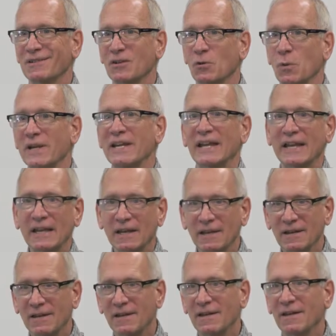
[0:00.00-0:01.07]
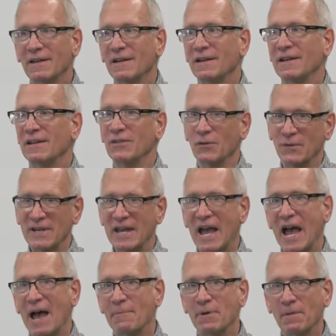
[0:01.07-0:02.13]
quitting in the
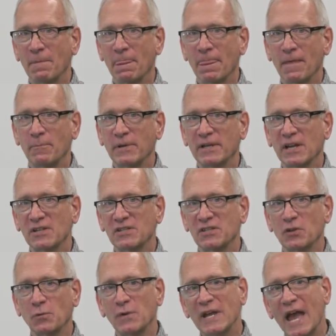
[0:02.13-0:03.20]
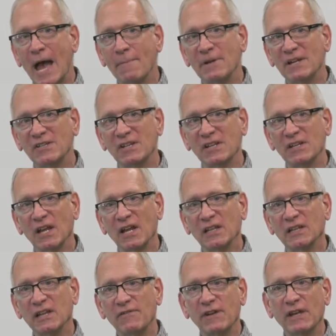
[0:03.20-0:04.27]
rehab because the rehab isn't
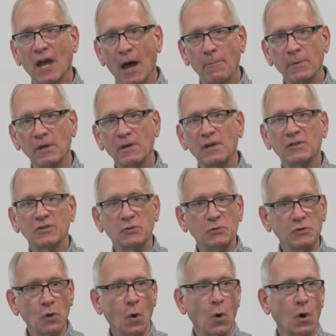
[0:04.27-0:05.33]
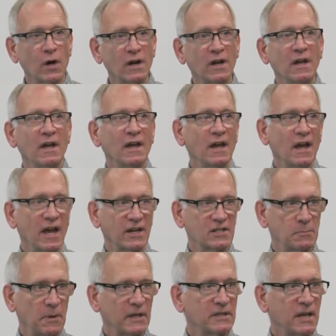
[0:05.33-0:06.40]
living up to your
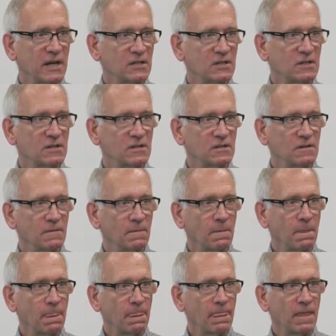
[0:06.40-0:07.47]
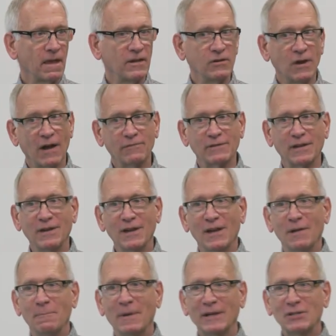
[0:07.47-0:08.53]
expectations. And you have to
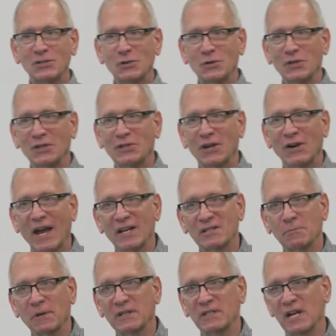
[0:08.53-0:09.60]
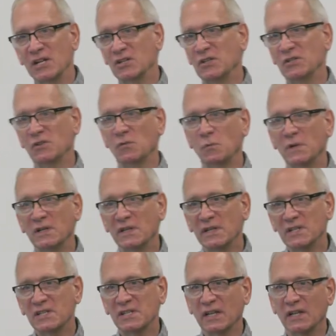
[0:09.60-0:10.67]
make sure that their expectations are
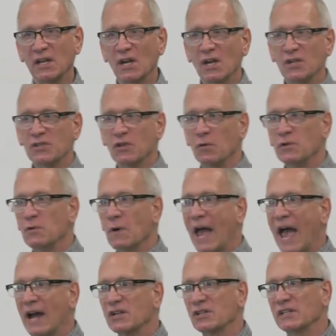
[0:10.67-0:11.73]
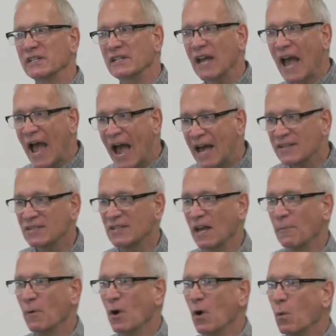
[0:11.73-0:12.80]
realistic. So you actually ask
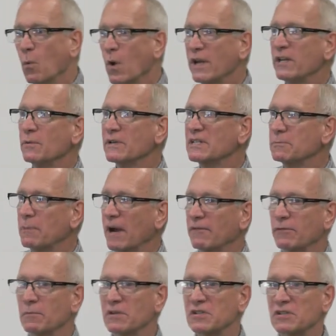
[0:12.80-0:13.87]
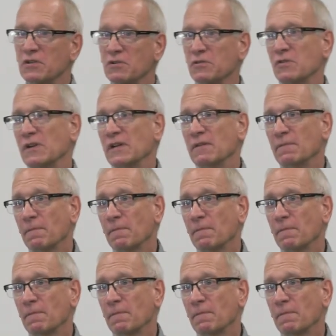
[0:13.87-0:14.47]
them, what do you expect from this surgery?